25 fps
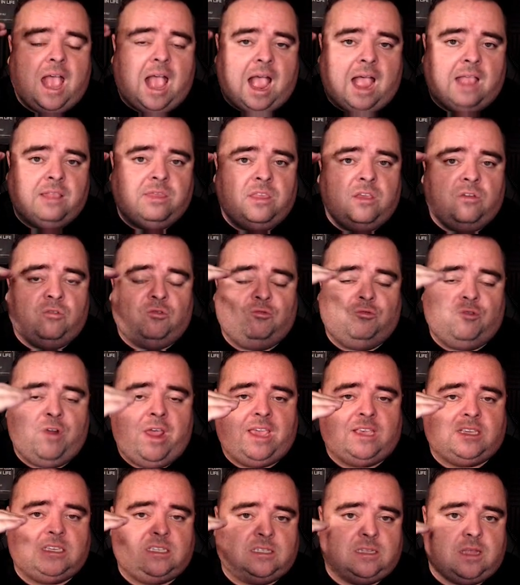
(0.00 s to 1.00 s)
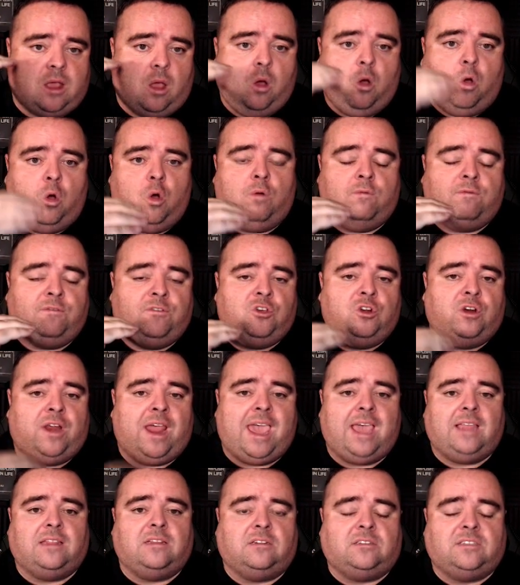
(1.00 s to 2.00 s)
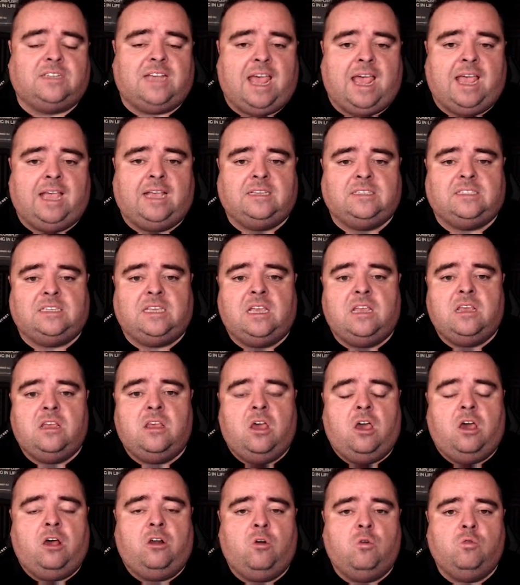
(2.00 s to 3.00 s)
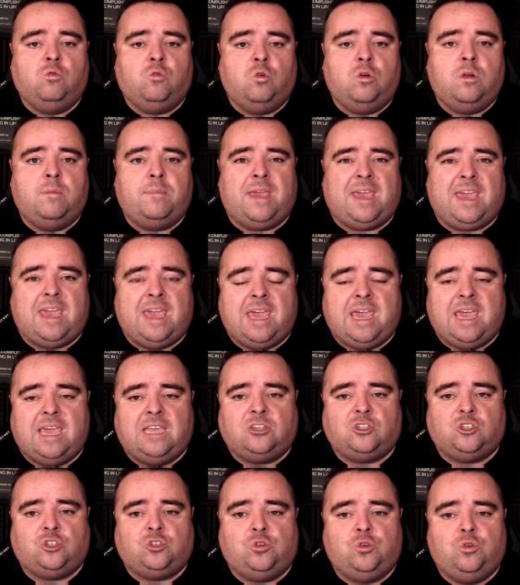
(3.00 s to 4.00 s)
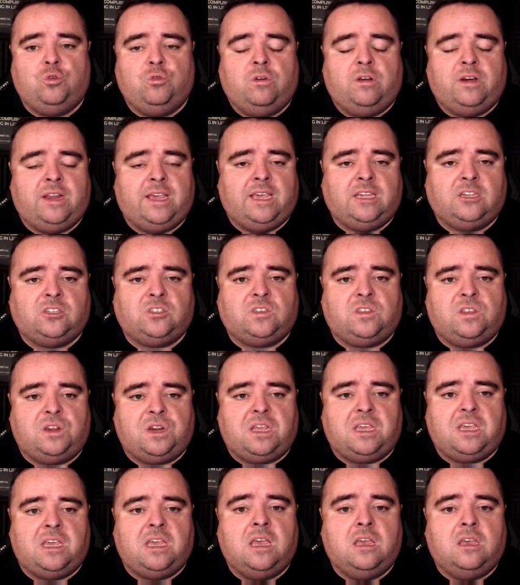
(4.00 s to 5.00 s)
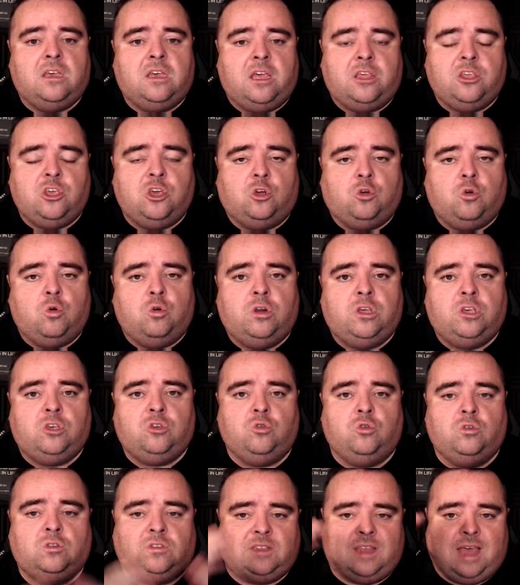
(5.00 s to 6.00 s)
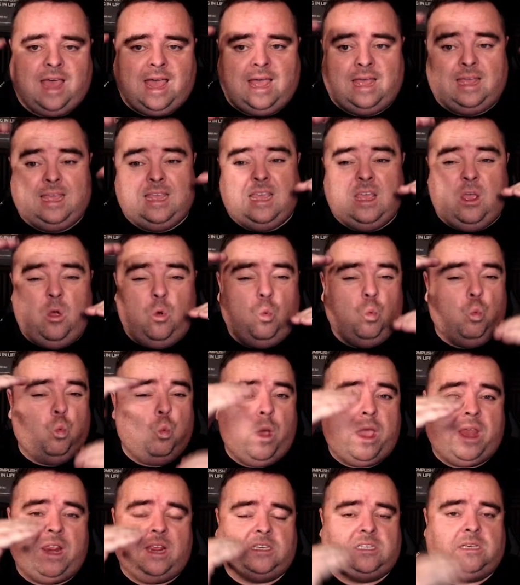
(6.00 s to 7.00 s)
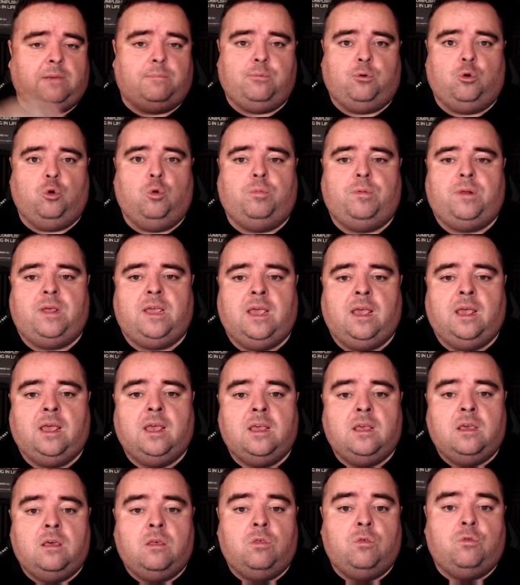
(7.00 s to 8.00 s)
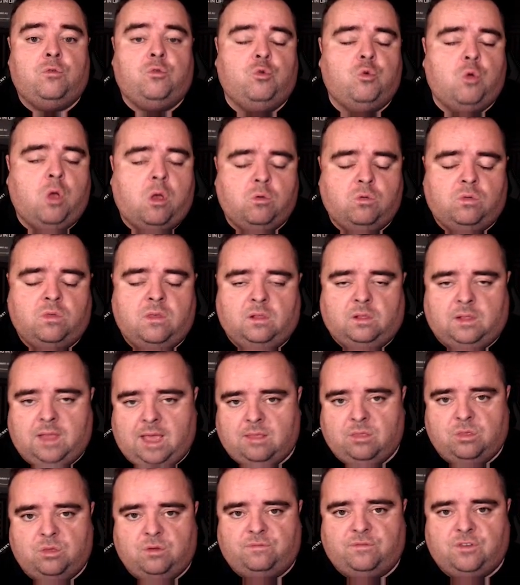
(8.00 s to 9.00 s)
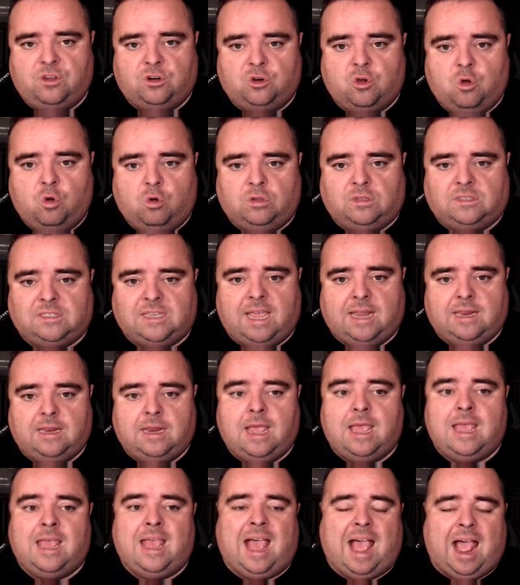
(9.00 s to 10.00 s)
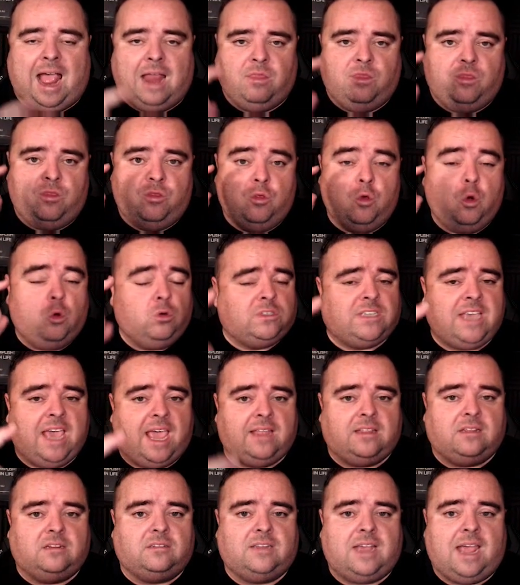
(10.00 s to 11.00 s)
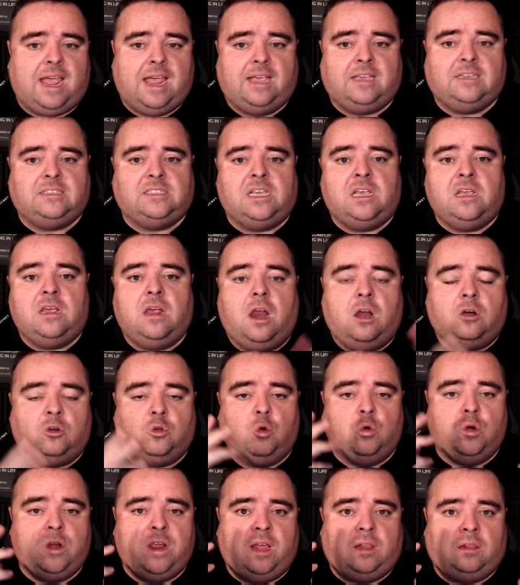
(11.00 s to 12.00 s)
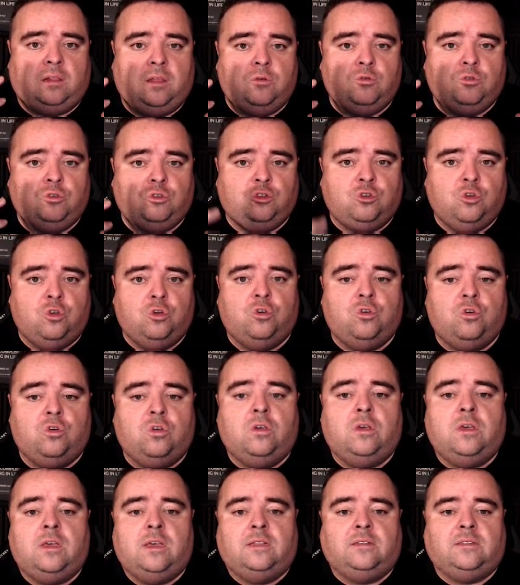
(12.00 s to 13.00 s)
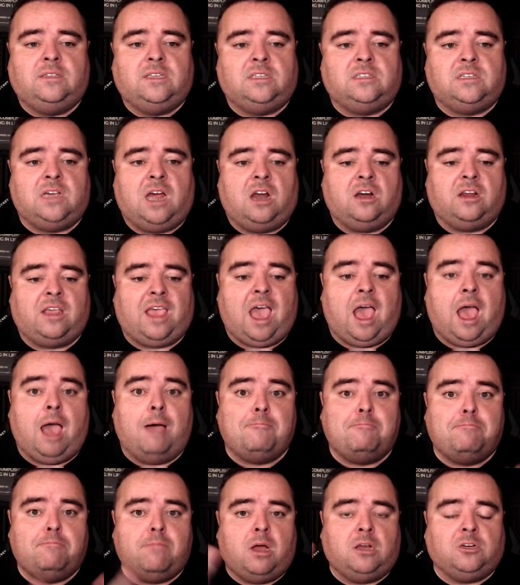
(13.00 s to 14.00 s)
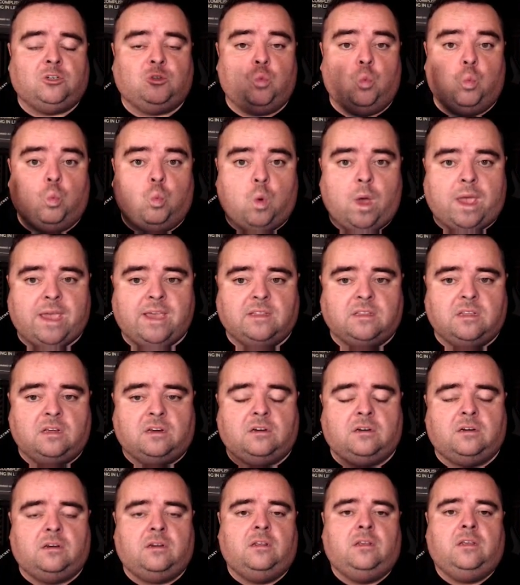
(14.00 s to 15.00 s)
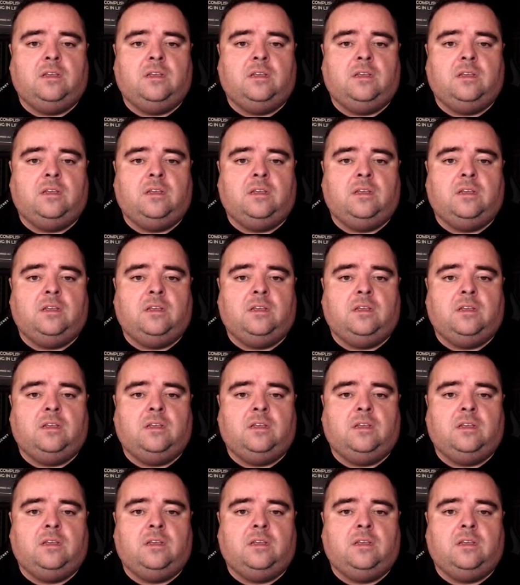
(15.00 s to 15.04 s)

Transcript: and the rest of your header tags are all going to be H2 or H3, and you're going to use that where it's appropriate throughout the length of your content. And those header tags are going to allow you to target a much wider,